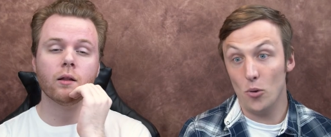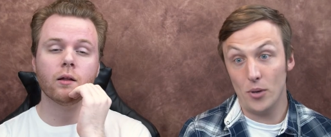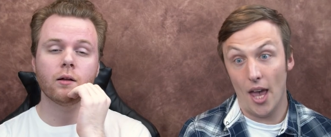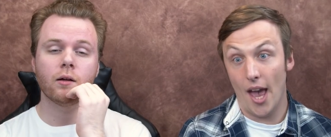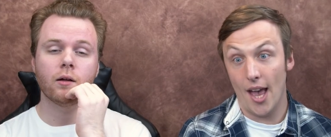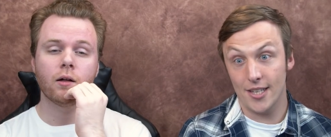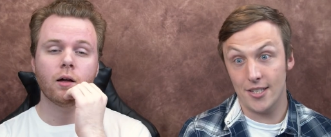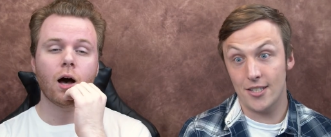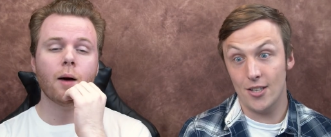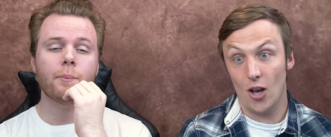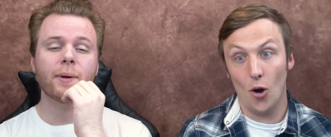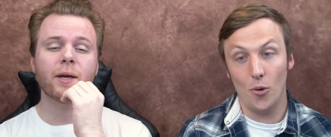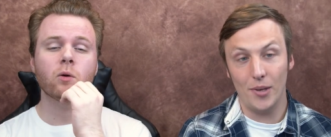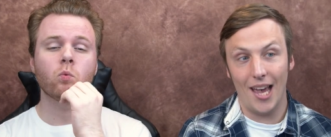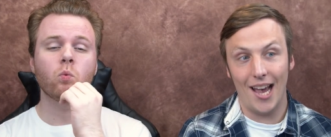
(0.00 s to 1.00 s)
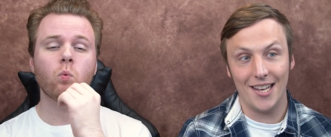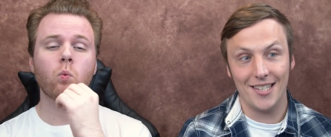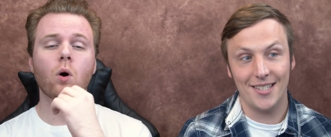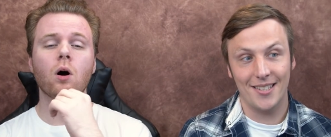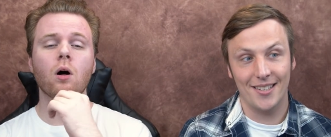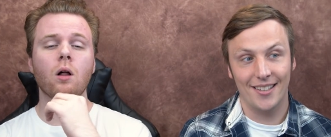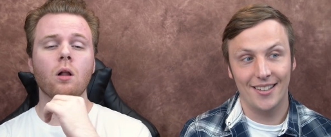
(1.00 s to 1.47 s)
Speaker 1: Oh, yes. Up oh, a yes.
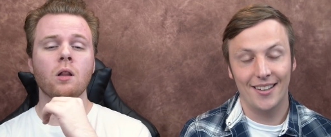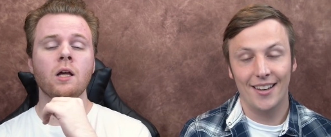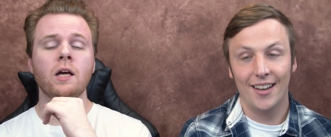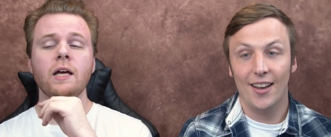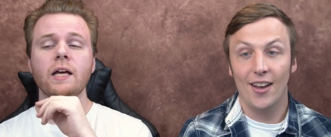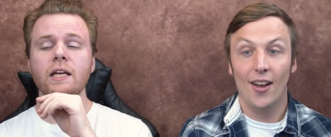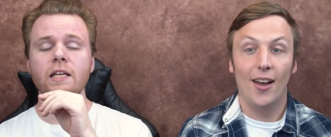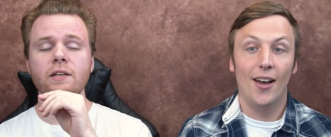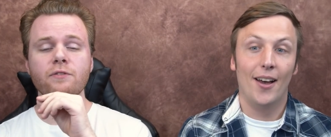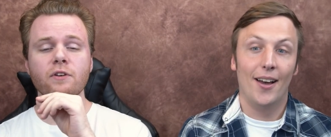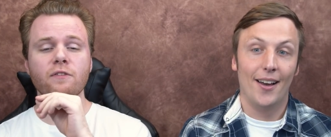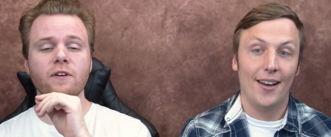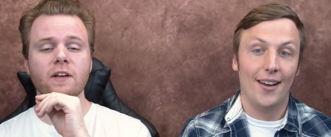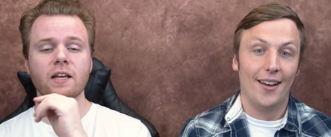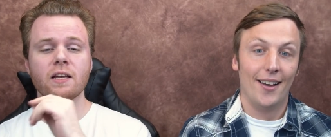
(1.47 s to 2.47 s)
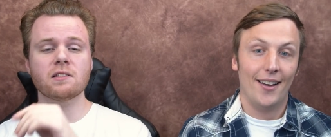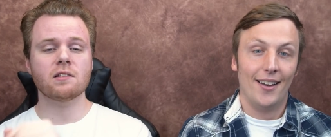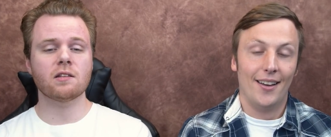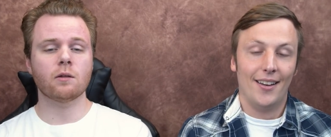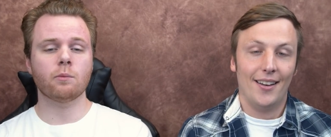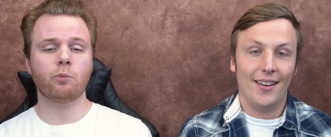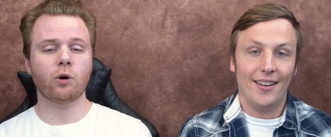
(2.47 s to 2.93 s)
wall. Even if it gets
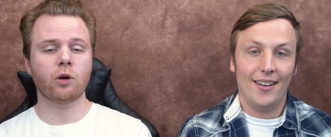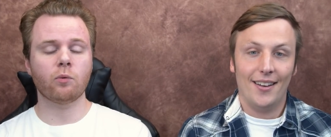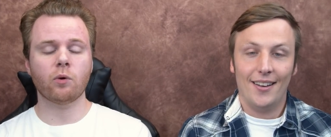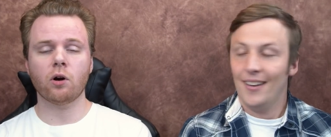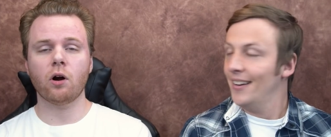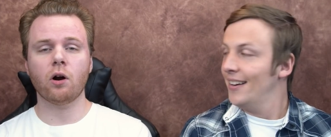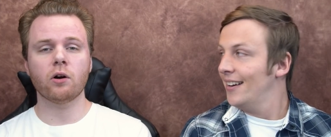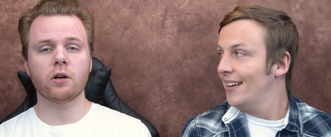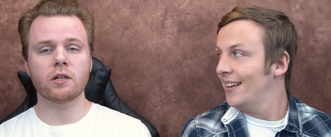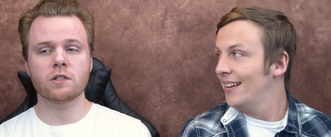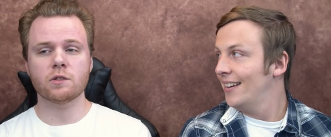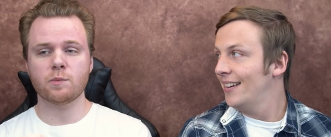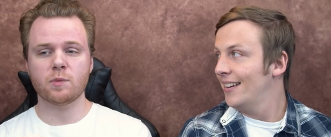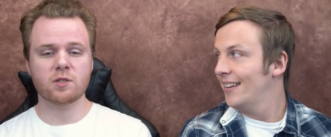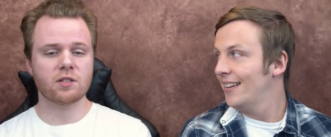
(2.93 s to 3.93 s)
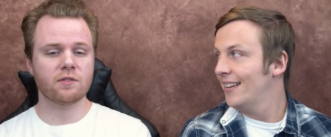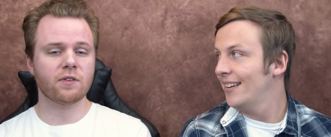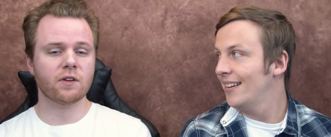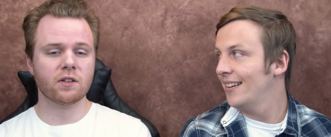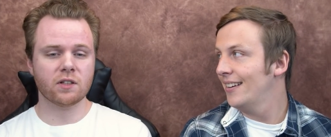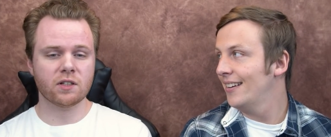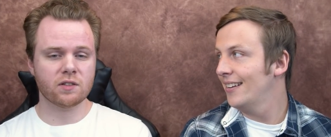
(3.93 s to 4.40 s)
to the point where Haruhi
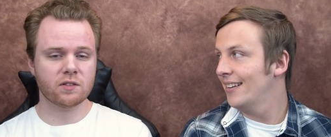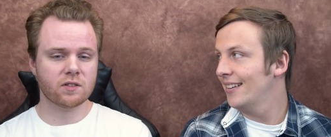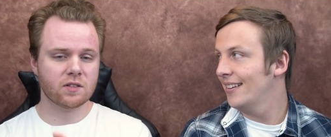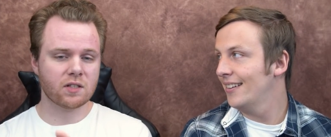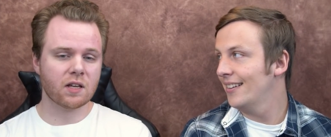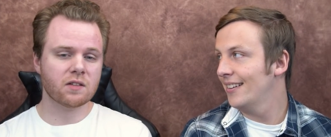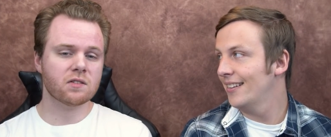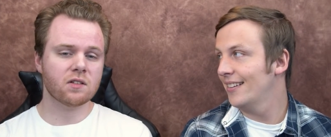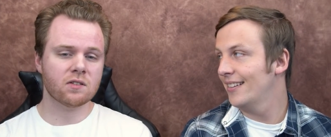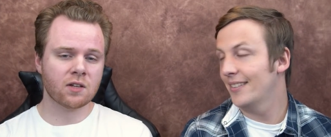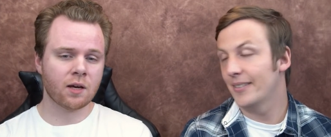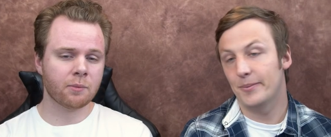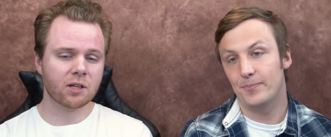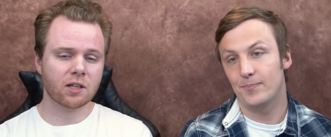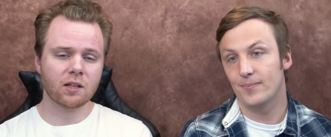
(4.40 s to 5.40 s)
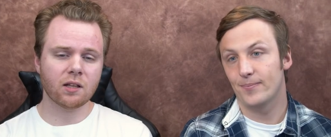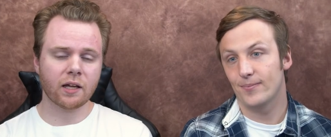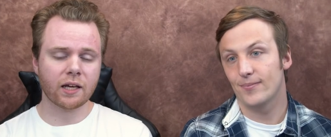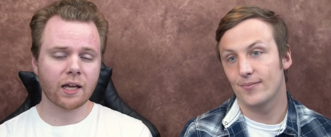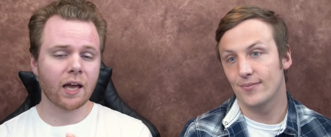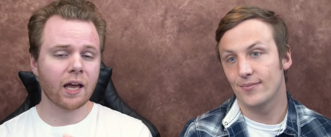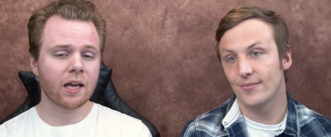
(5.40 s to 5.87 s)
specifically says to Tamaki,
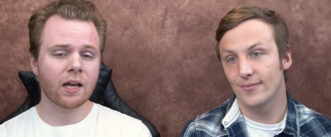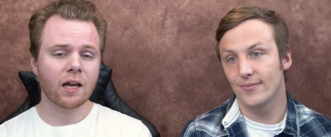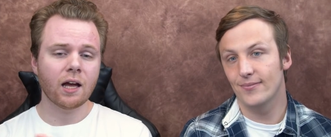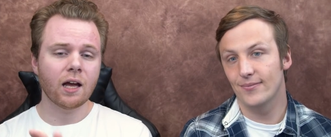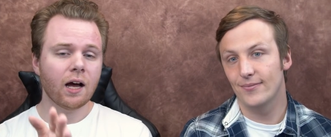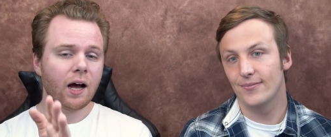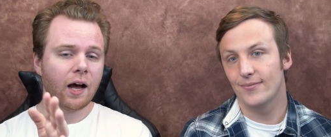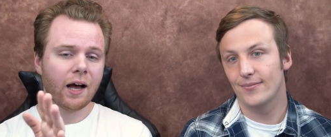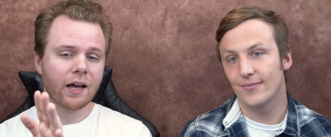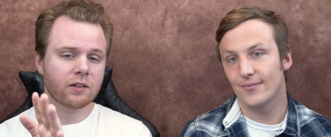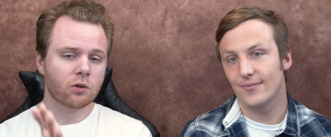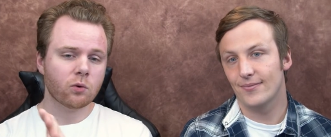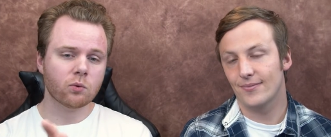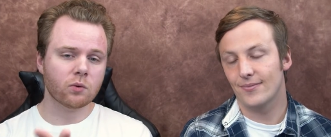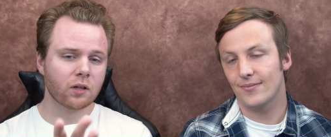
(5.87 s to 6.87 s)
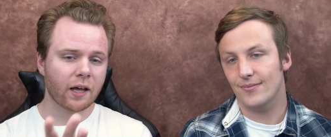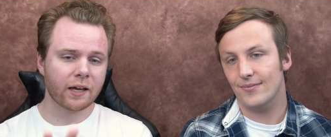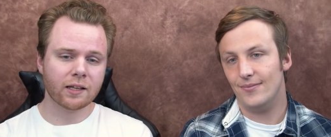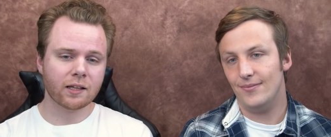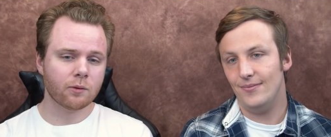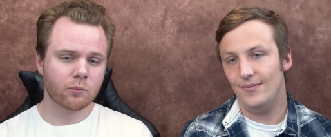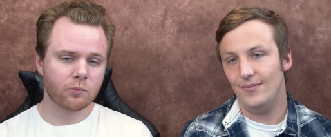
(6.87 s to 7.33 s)
like, hey, mm-hmm. I don't
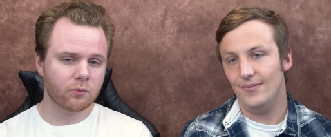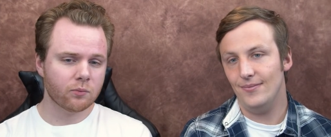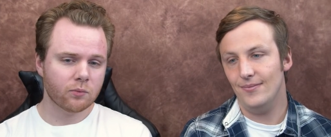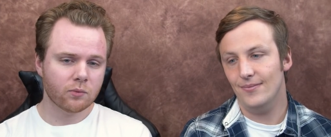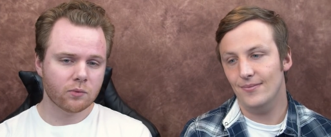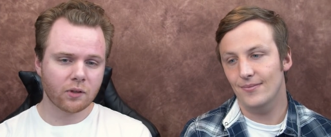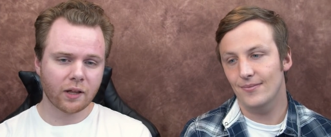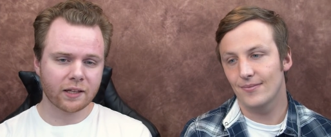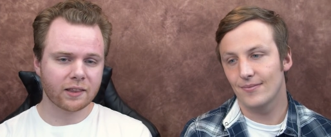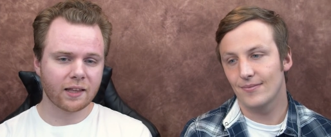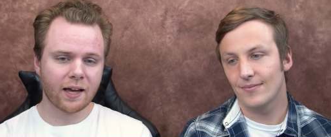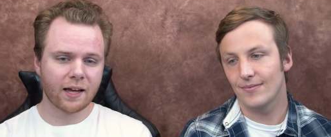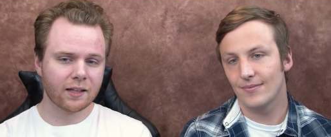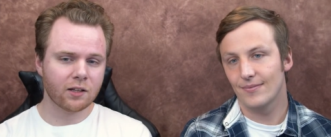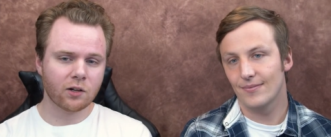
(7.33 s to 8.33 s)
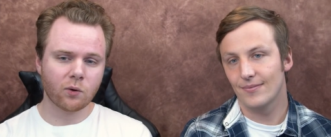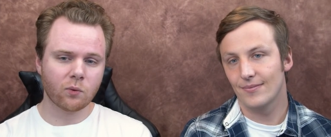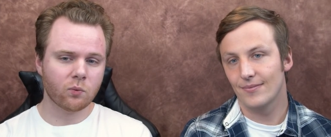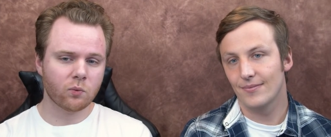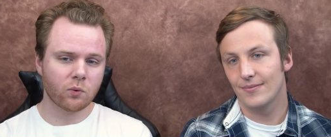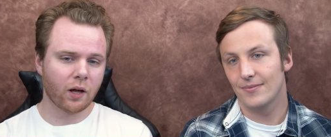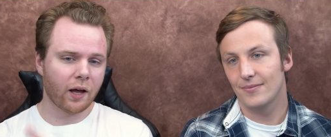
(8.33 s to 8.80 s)
like him. Like that, you know,
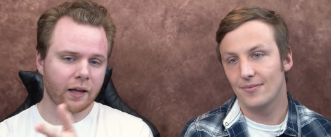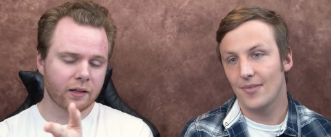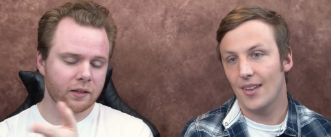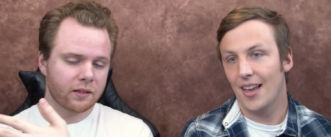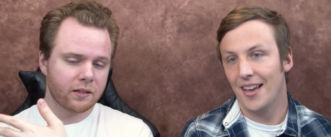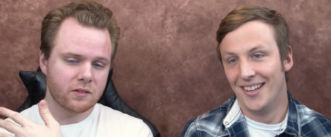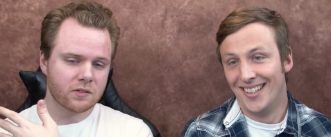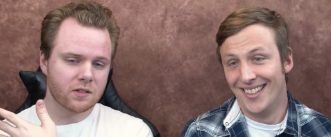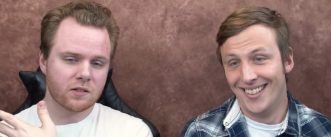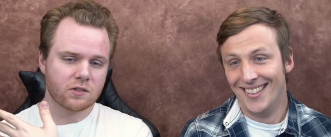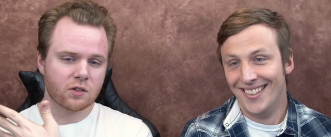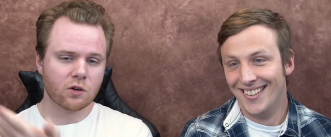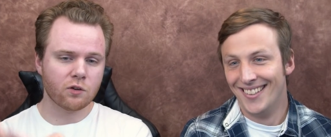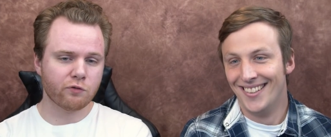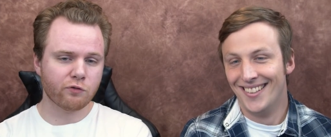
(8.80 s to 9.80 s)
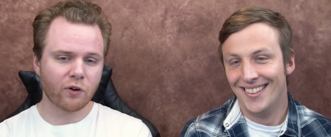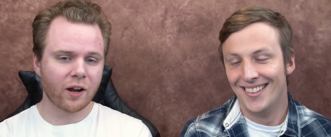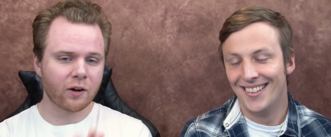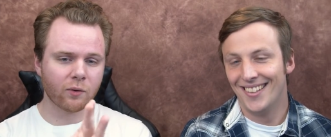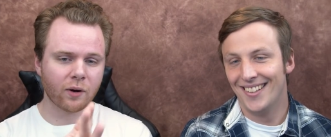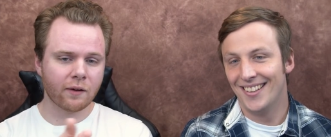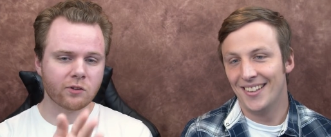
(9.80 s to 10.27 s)
I he's he's a good
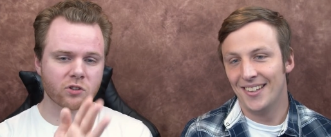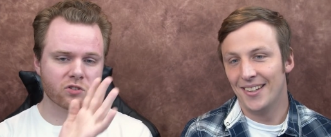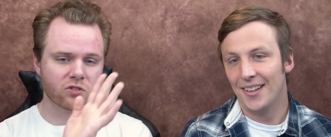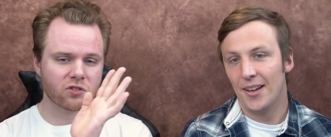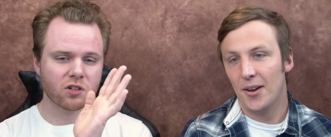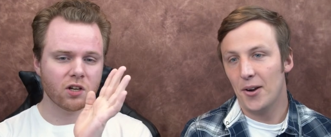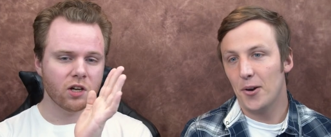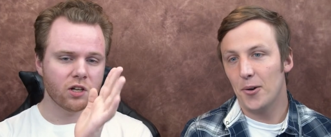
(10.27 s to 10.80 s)
friend, whatever. Just